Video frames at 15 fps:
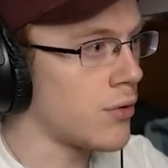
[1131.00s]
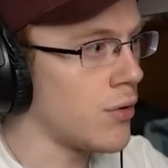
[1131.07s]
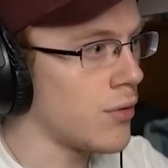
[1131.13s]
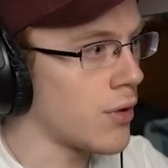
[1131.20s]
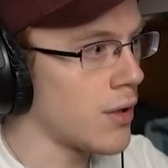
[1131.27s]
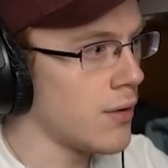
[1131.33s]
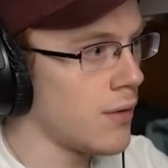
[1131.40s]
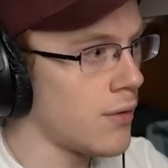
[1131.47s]
doing
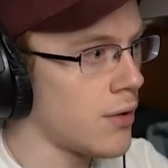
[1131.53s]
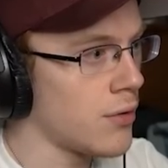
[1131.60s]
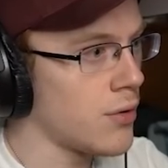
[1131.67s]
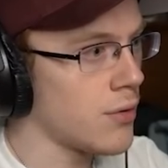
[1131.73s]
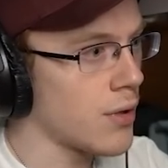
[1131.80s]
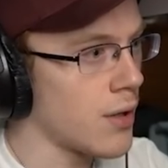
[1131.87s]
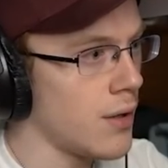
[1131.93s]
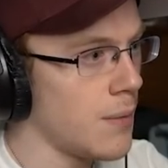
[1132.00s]
good. Still
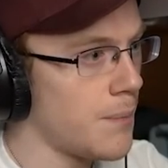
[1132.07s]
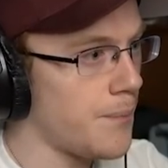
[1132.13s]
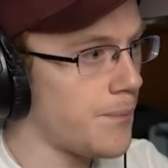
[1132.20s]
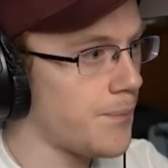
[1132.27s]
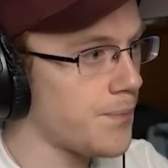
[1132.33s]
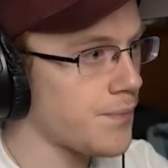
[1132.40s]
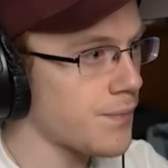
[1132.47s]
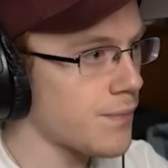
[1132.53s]
doing good.
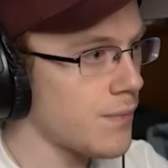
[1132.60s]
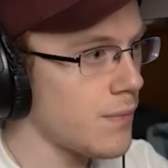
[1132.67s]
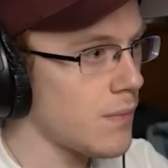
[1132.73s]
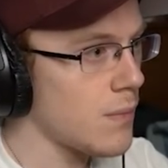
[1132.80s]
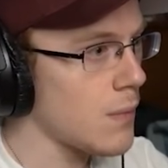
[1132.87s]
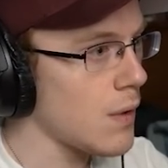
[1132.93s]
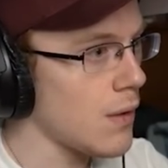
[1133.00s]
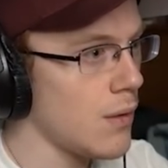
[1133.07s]

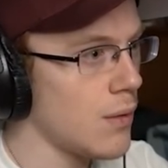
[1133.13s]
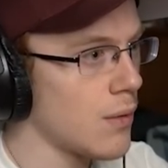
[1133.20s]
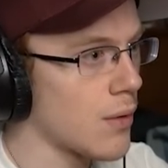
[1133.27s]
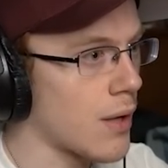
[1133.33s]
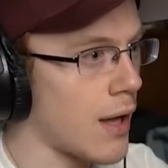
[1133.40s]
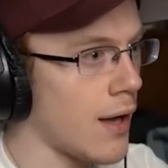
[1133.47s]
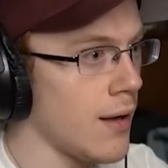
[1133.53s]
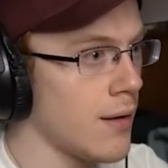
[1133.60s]

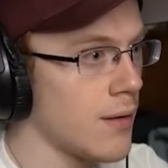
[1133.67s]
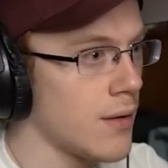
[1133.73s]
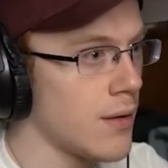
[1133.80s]
Okay.